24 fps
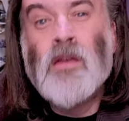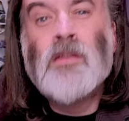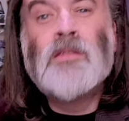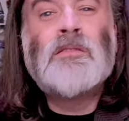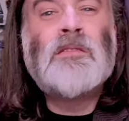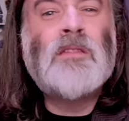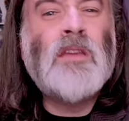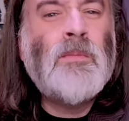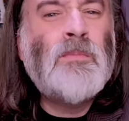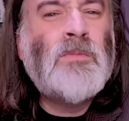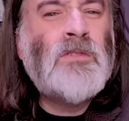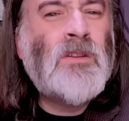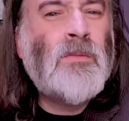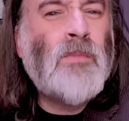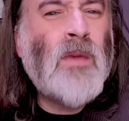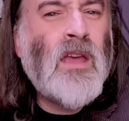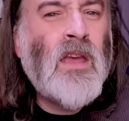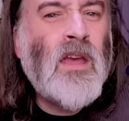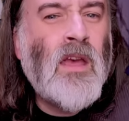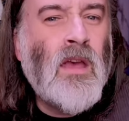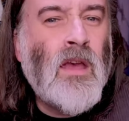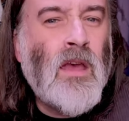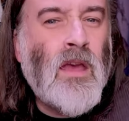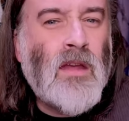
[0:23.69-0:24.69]
Seems to
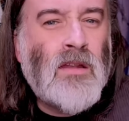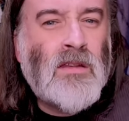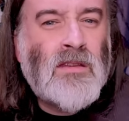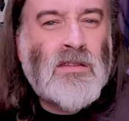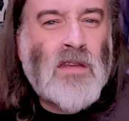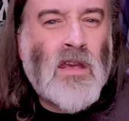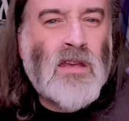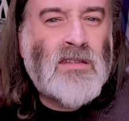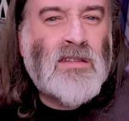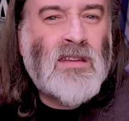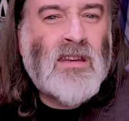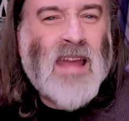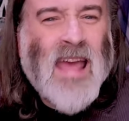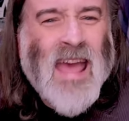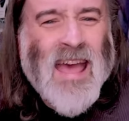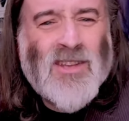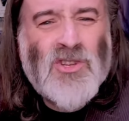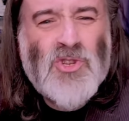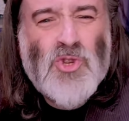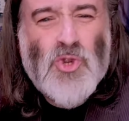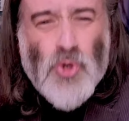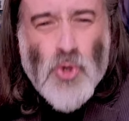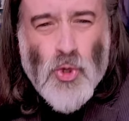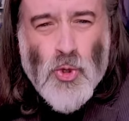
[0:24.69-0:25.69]
me incessant
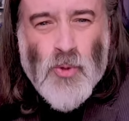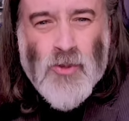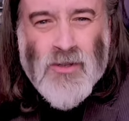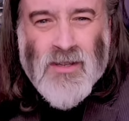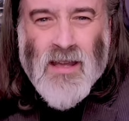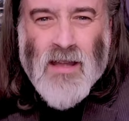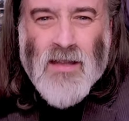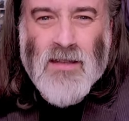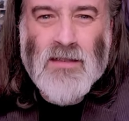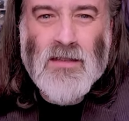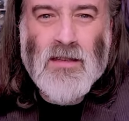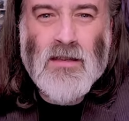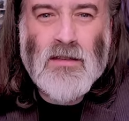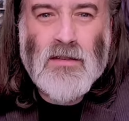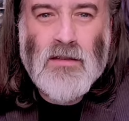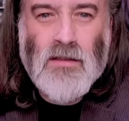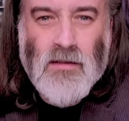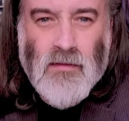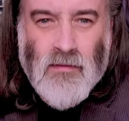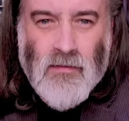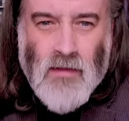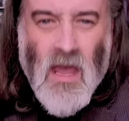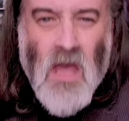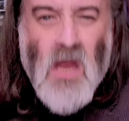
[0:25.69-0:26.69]
has two
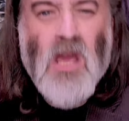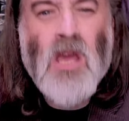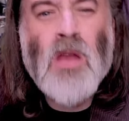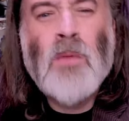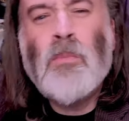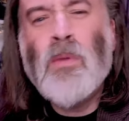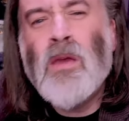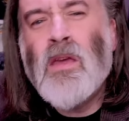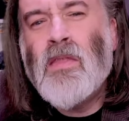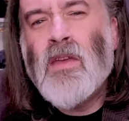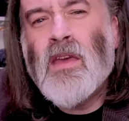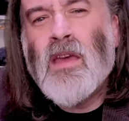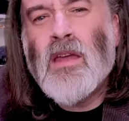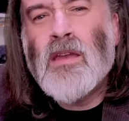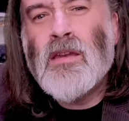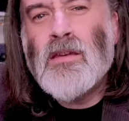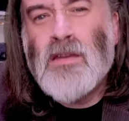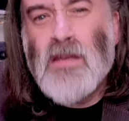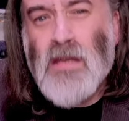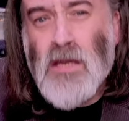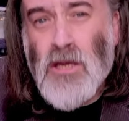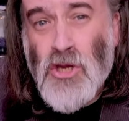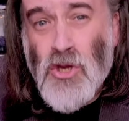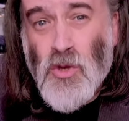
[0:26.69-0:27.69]
senses. It can be the
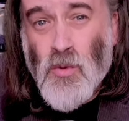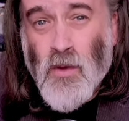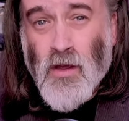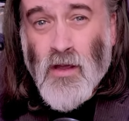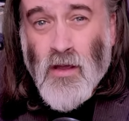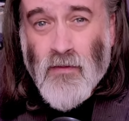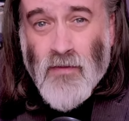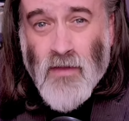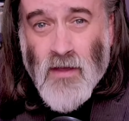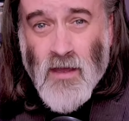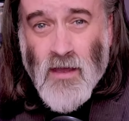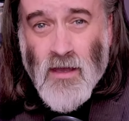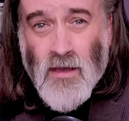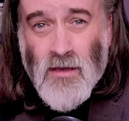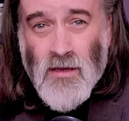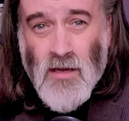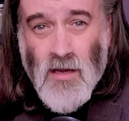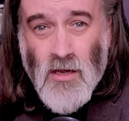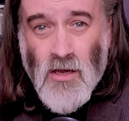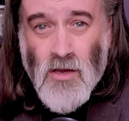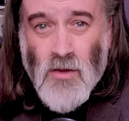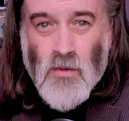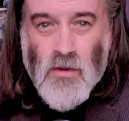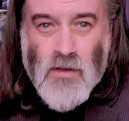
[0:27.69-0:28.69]
continuing of the
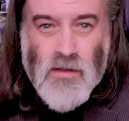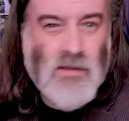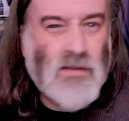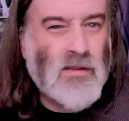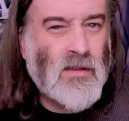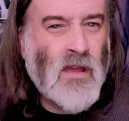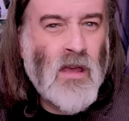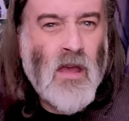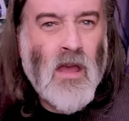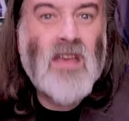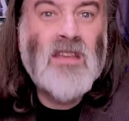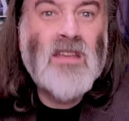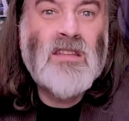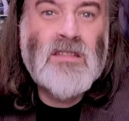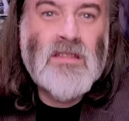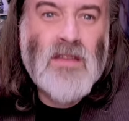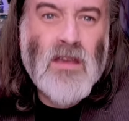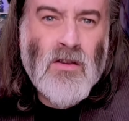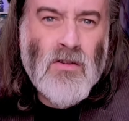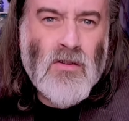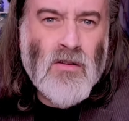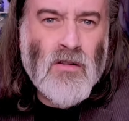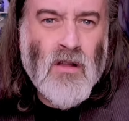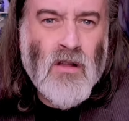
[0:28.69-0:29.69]
continuous, a
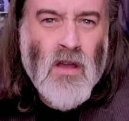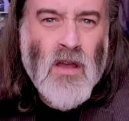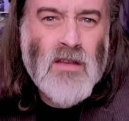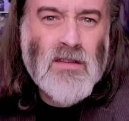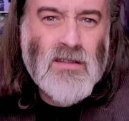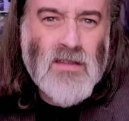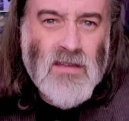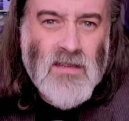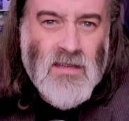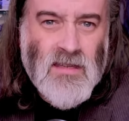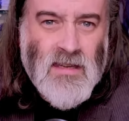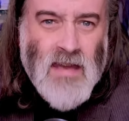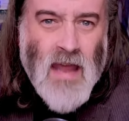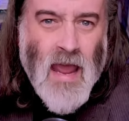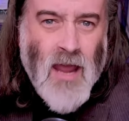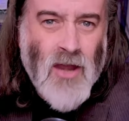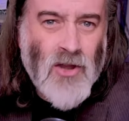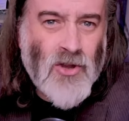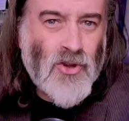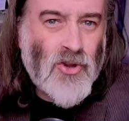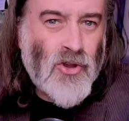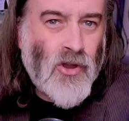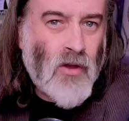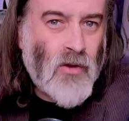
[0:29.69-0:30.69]
single,
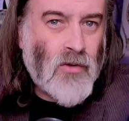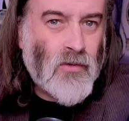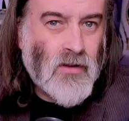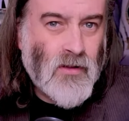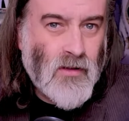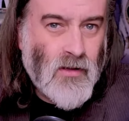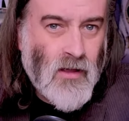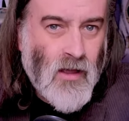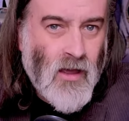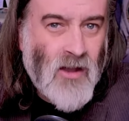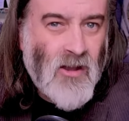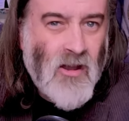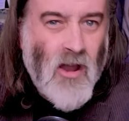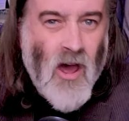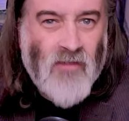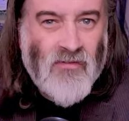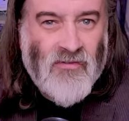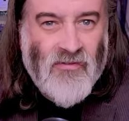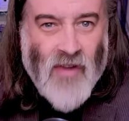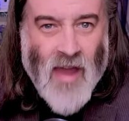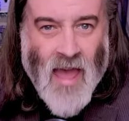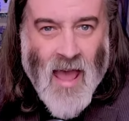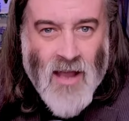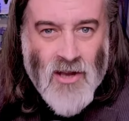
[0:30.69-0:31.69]
sustained note. Not
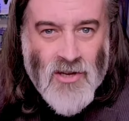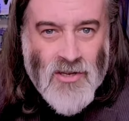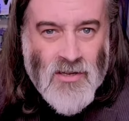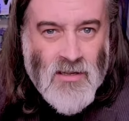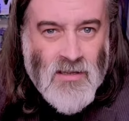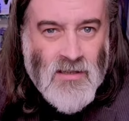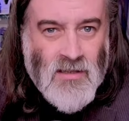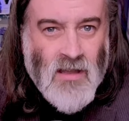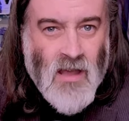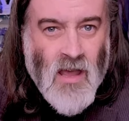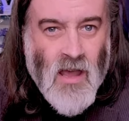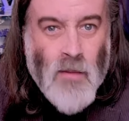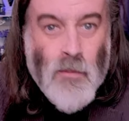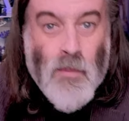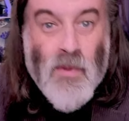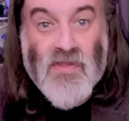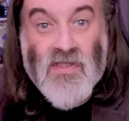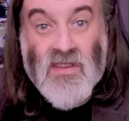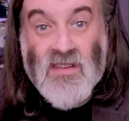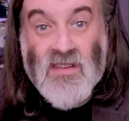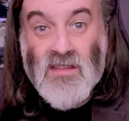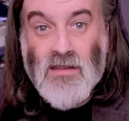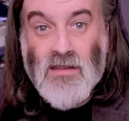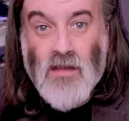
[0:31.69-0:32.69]
flashes,
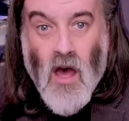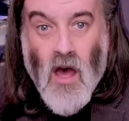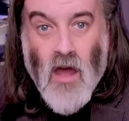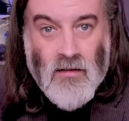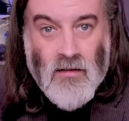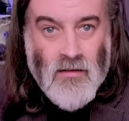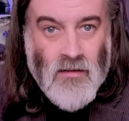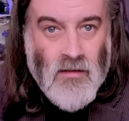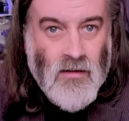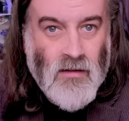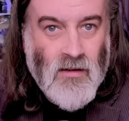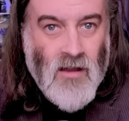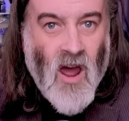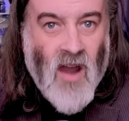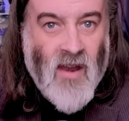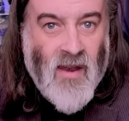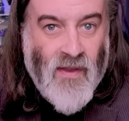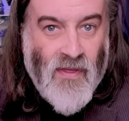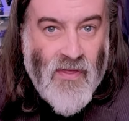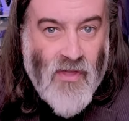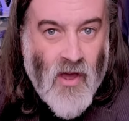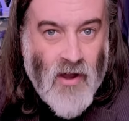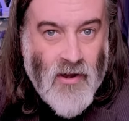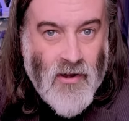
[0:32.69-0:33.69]
but the sun. Not
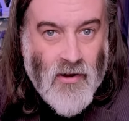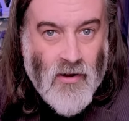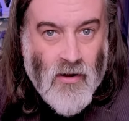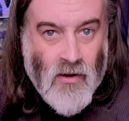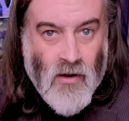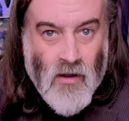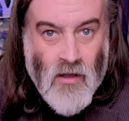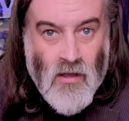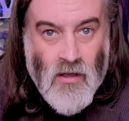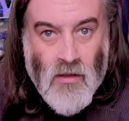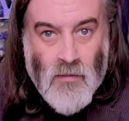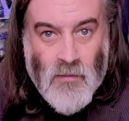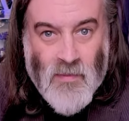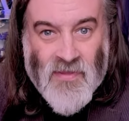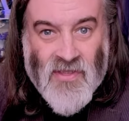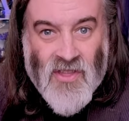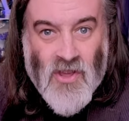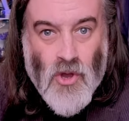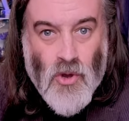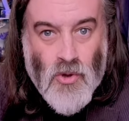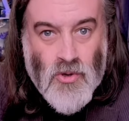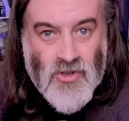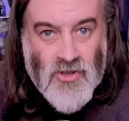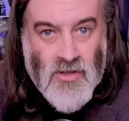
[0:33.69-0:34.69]
thunder, but
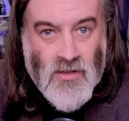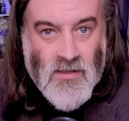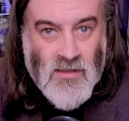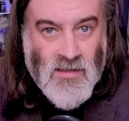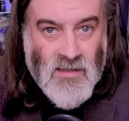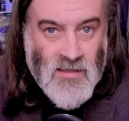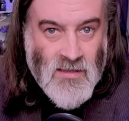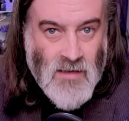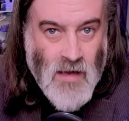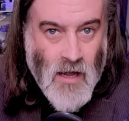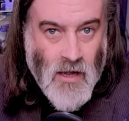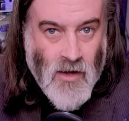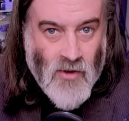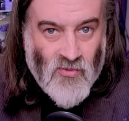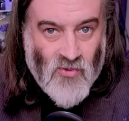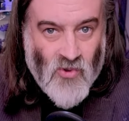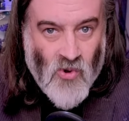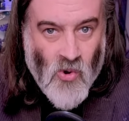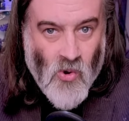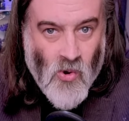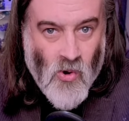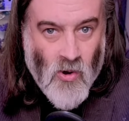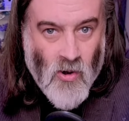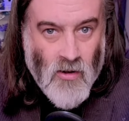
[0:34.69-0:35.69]
the ocean's steady
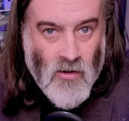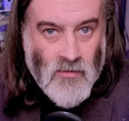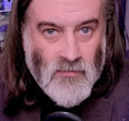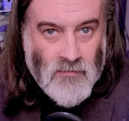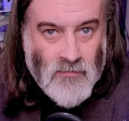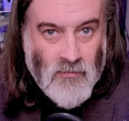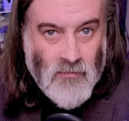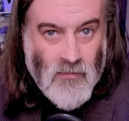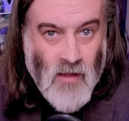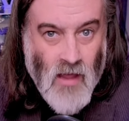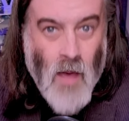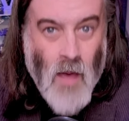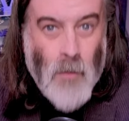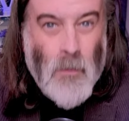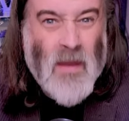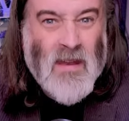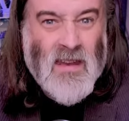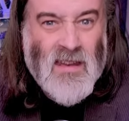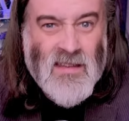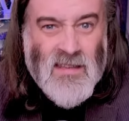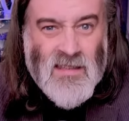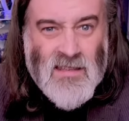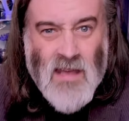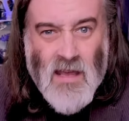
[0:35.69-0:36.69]
roar. But
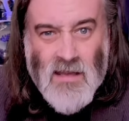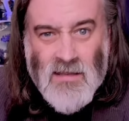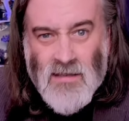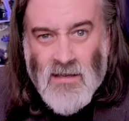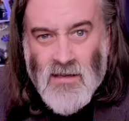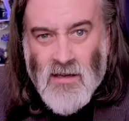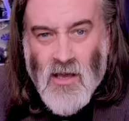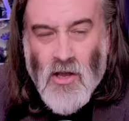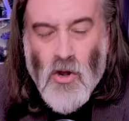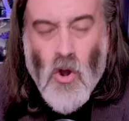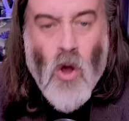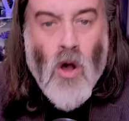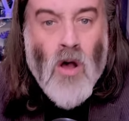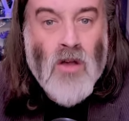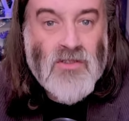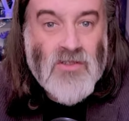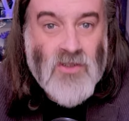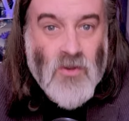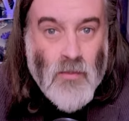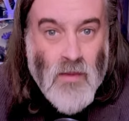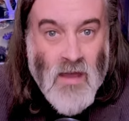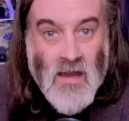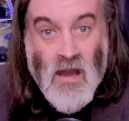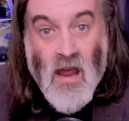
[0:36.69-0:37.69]
incessant can
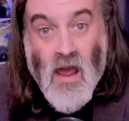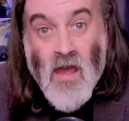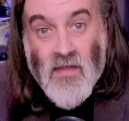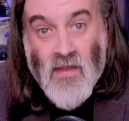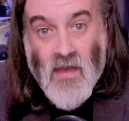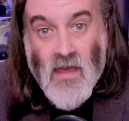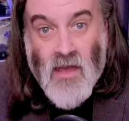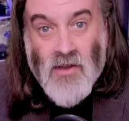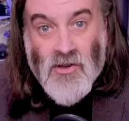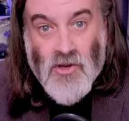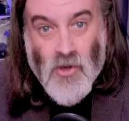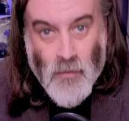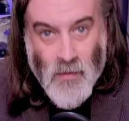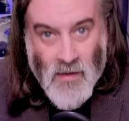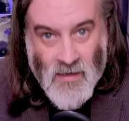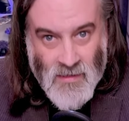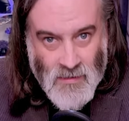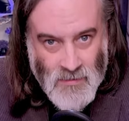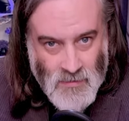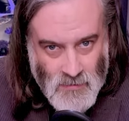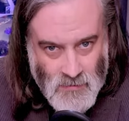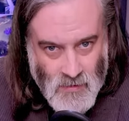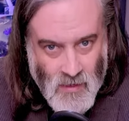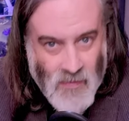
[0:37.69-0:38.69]
also mean the
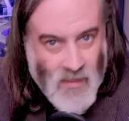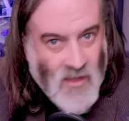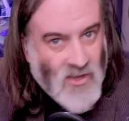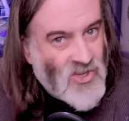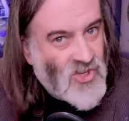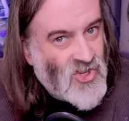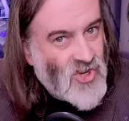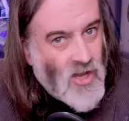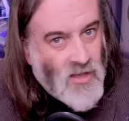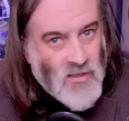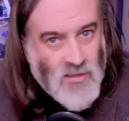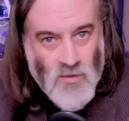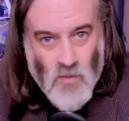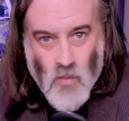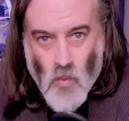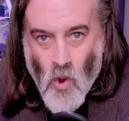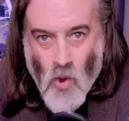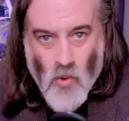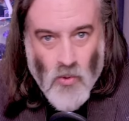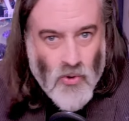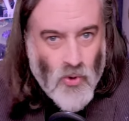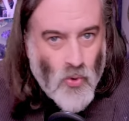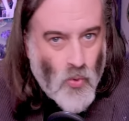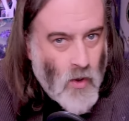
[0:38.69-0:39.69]
intermittent, that just
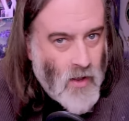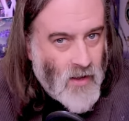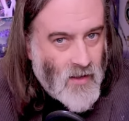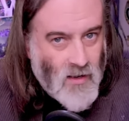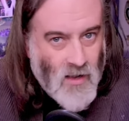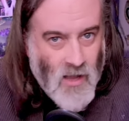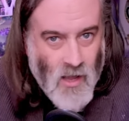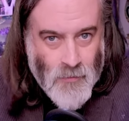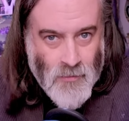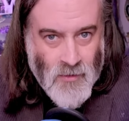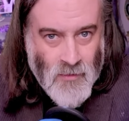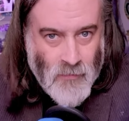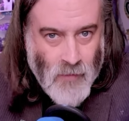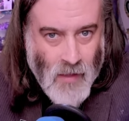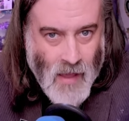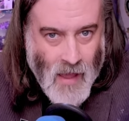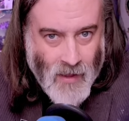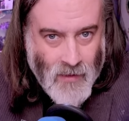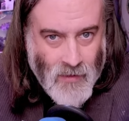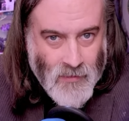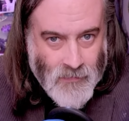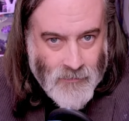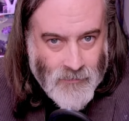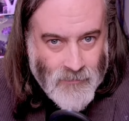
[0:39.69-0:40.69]
won't quit coming
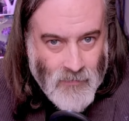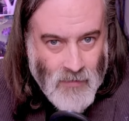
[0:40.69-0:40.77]
back.